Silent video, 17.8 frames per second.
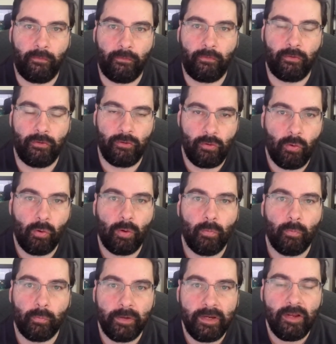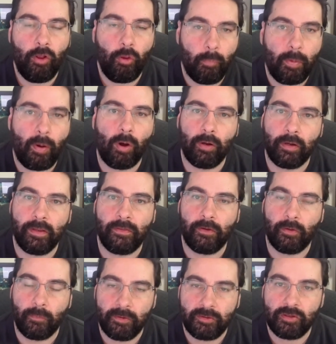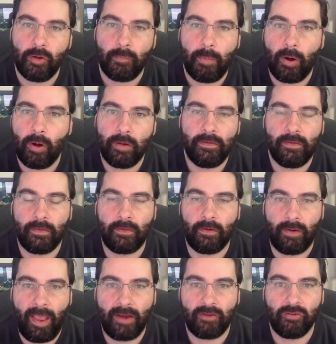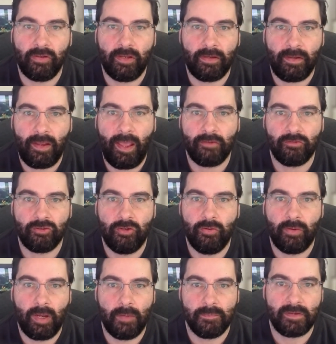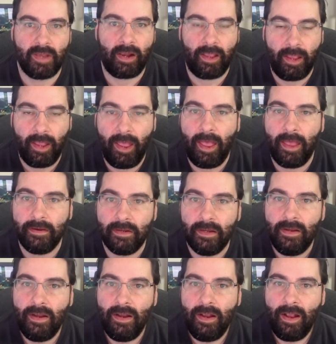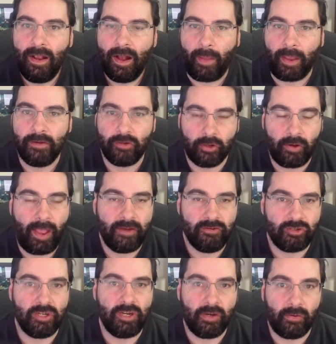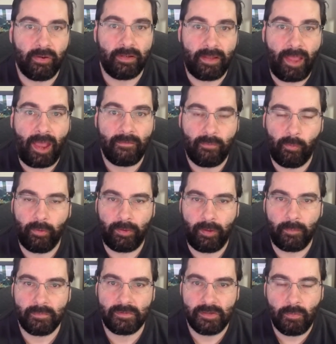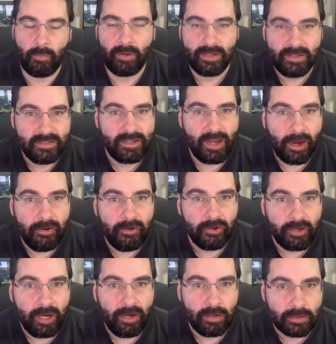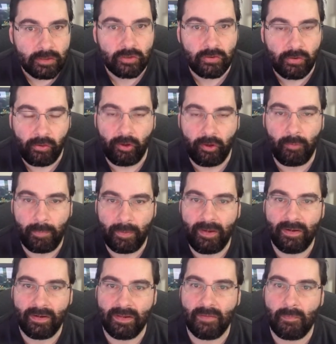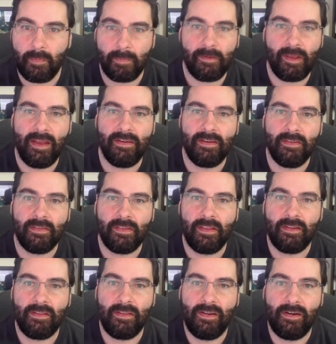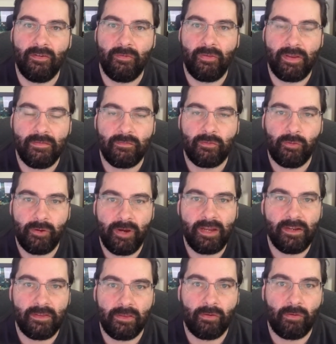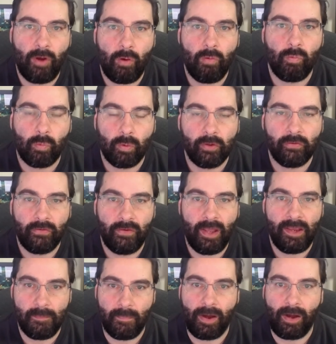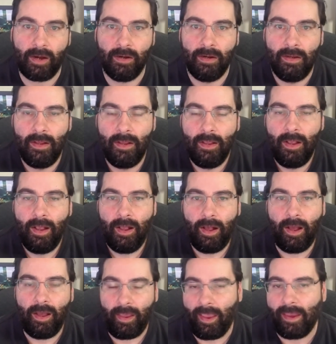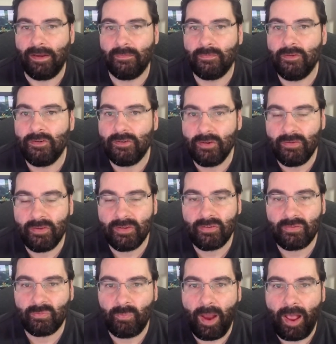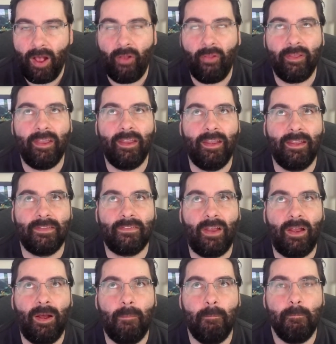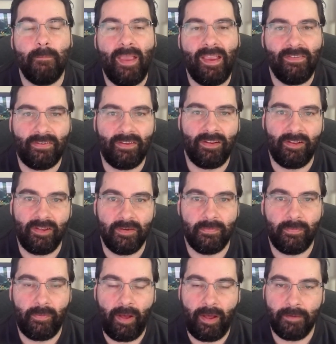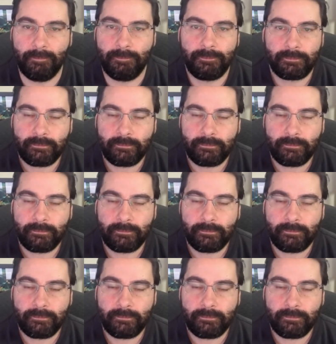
So your real party, the original party that they're actually attached to, comes out ahead, and you're engineering that for them. So you want to scare your characters a little bit and give them the idea that they've created their own worst nightmare. And if you do this well, it's amazingly fun.